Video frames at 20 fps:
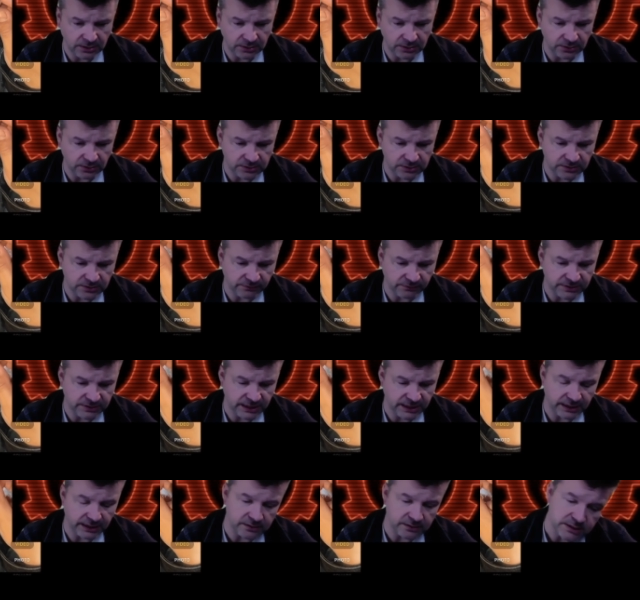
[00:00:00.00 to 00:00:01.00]
lots of
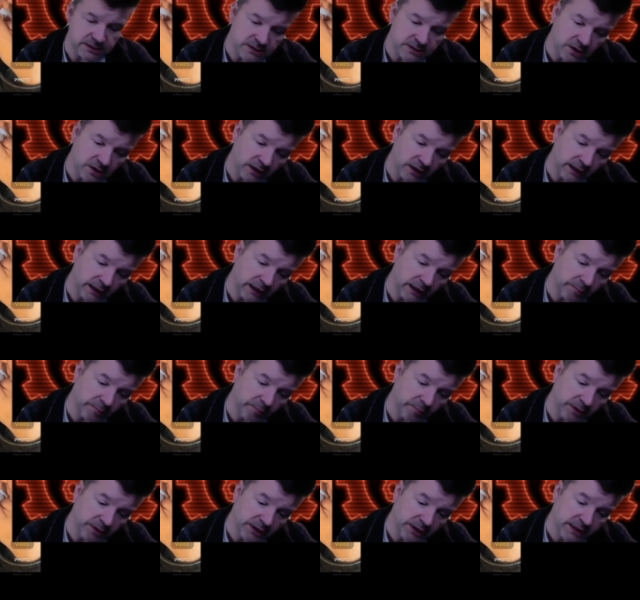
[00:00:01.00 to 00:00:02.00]
seals. He's got a little
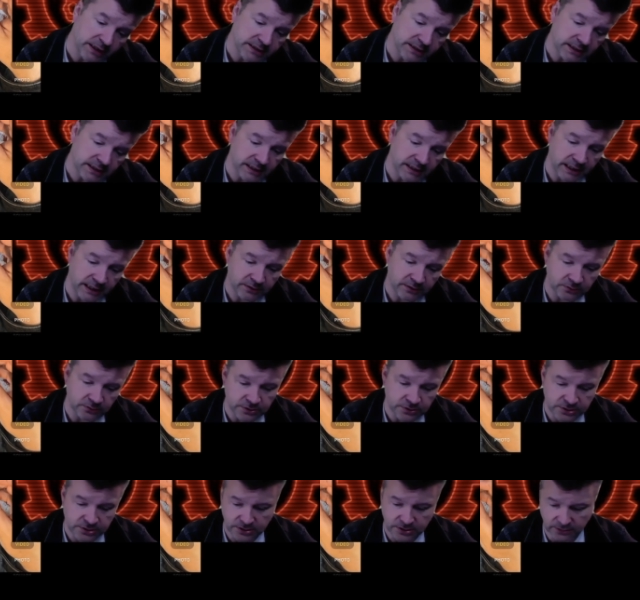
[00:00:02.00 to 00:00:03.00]
blasted Necron
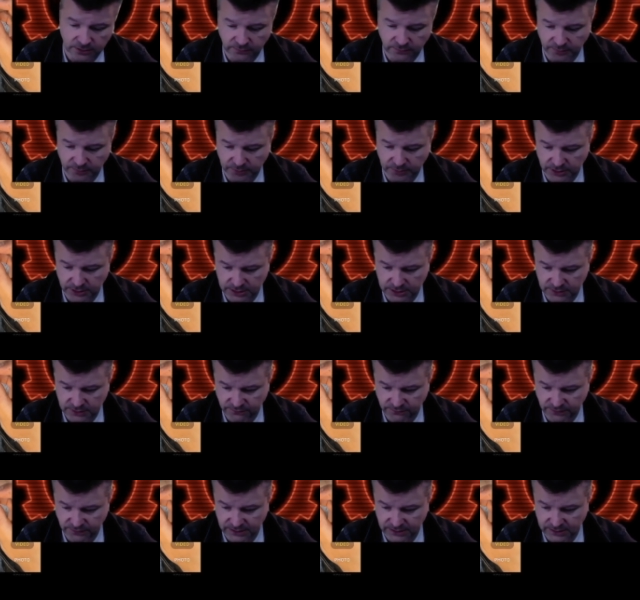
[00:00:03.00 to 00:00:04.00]
skull for putting at his
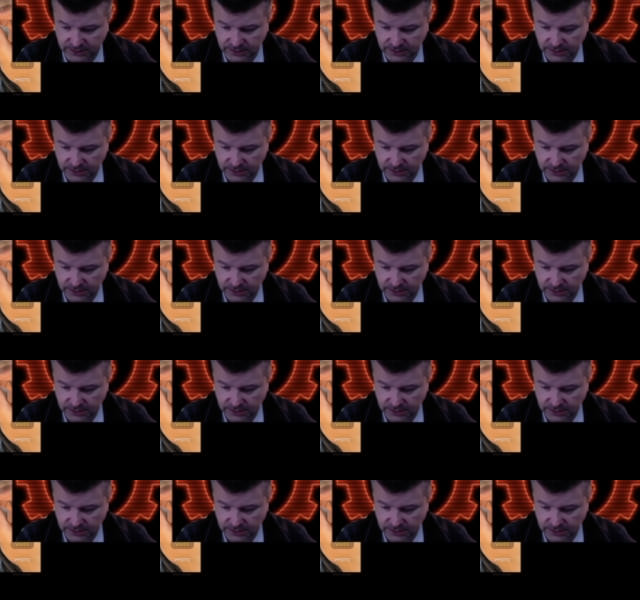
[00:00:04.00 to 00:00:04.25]
feet.